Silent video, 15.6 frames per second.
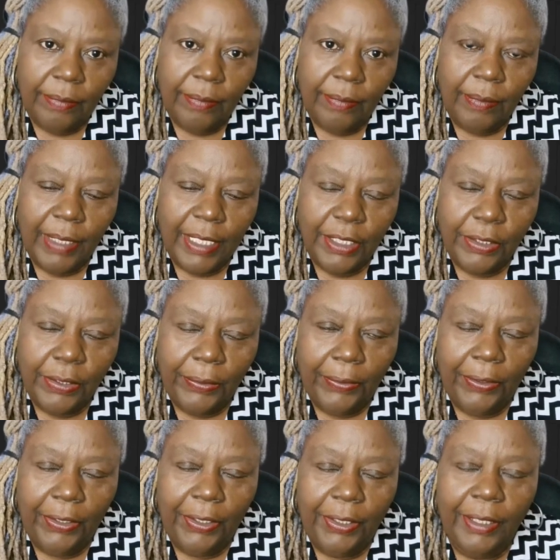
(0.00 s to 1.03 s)
in
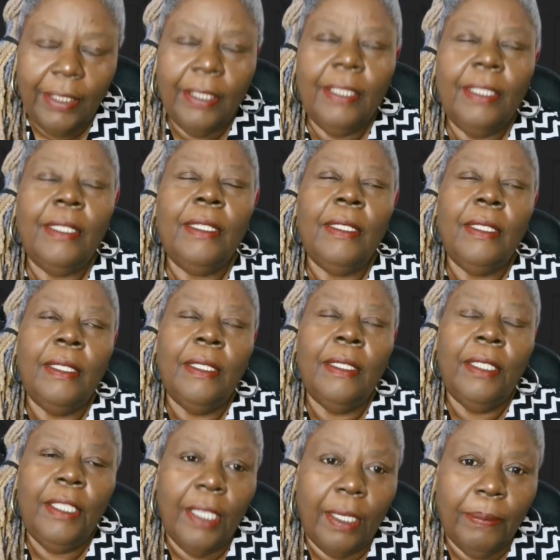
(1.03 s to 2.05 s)
turn,
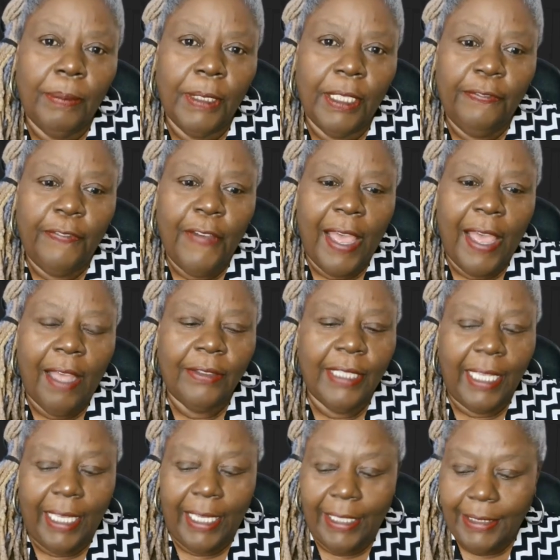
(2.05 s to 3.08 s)
Youngblood filed
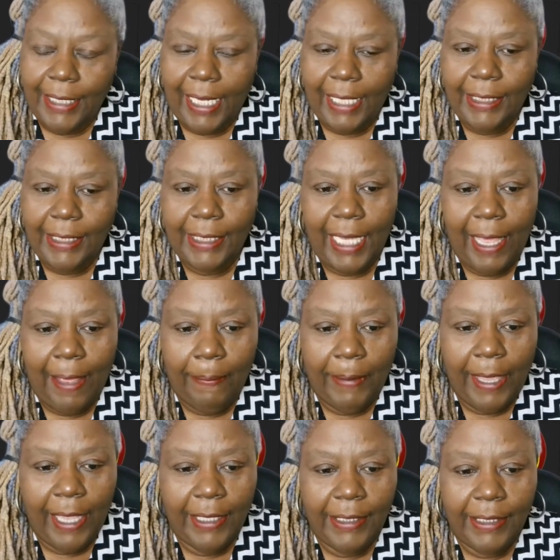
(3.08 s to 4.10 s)
an anti-slap
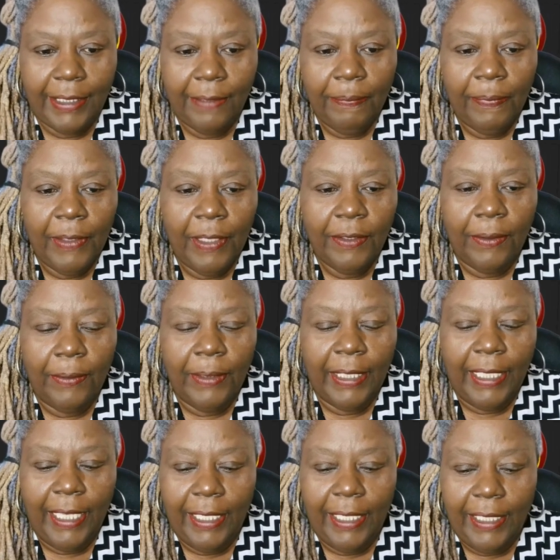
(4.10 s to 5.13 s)
case. So
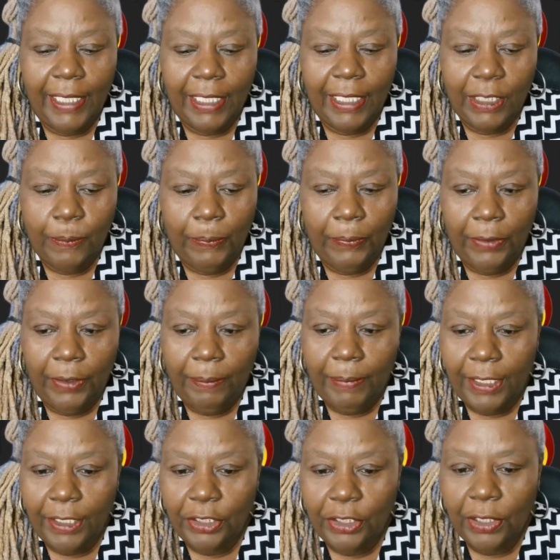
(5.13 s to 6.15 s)
again, that's pretty
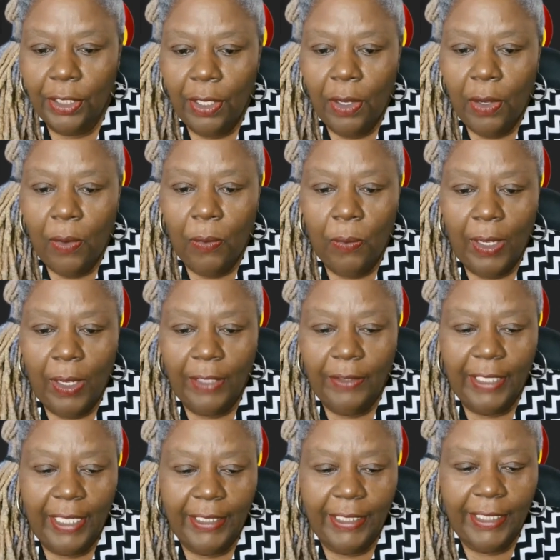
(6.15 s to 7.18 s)
much what
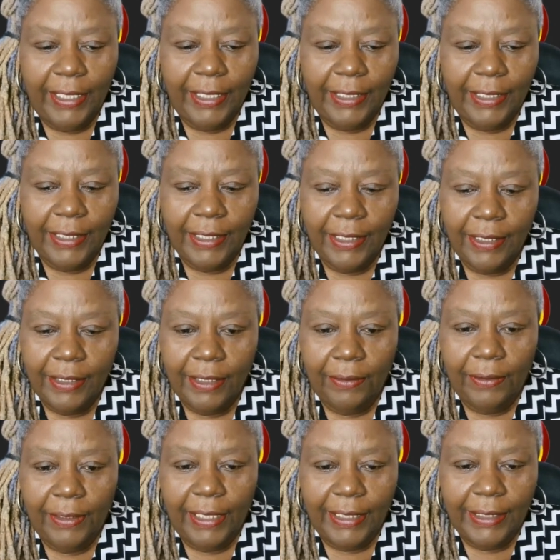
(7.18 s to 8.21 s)
that is.
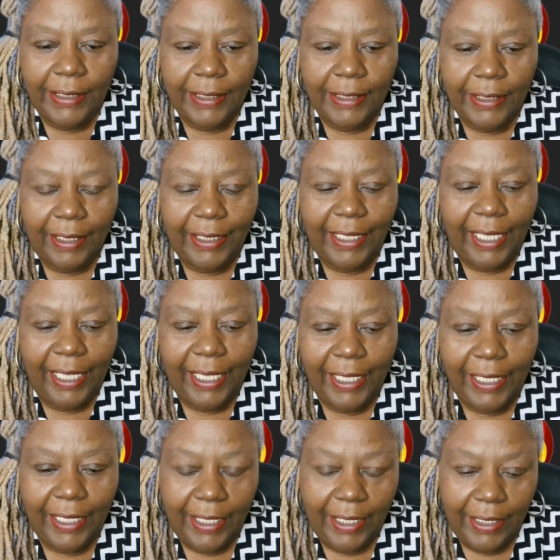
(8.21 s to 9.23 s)
So let's
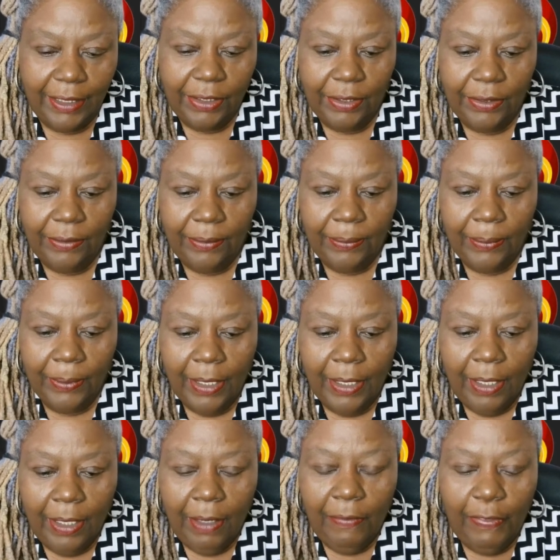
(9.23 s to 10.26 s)
again get into
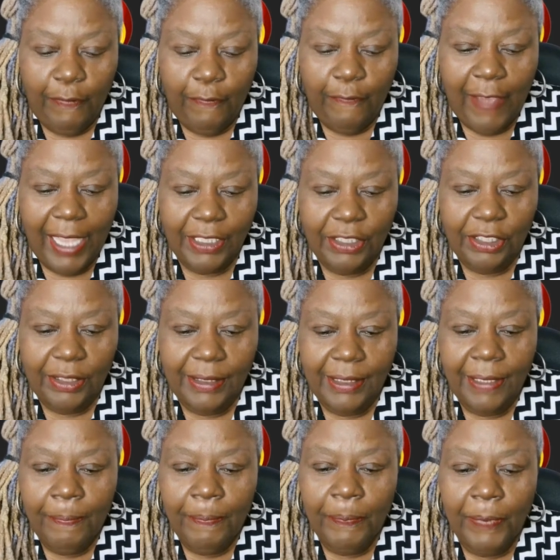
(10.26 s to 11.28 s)
the
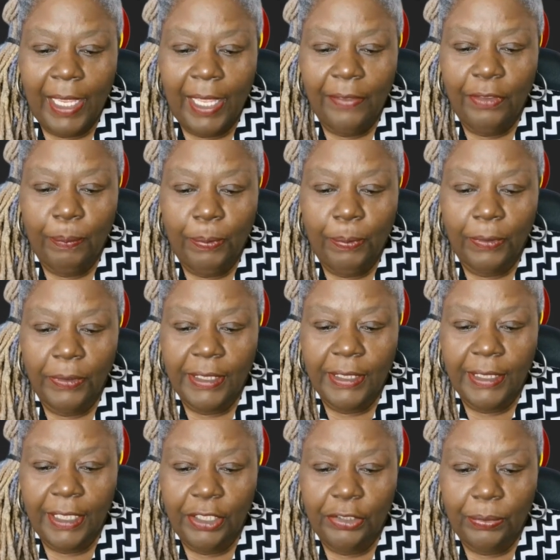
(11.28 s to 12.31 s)
facts and the
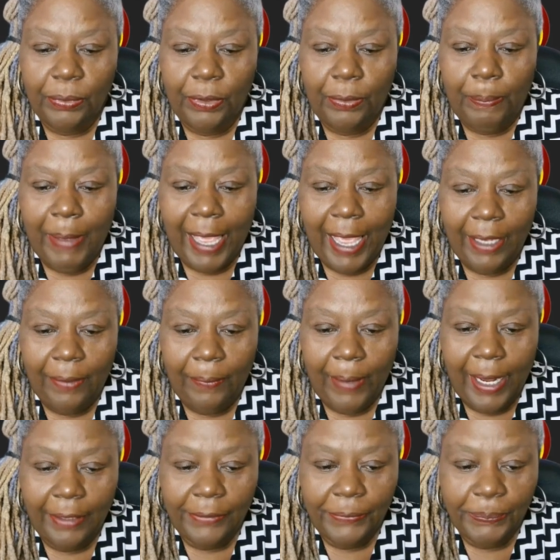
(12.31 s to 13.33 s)
procedural
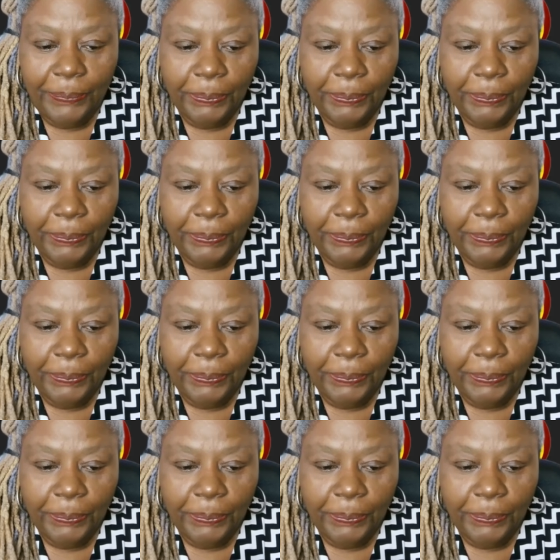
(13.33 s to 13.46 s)
background.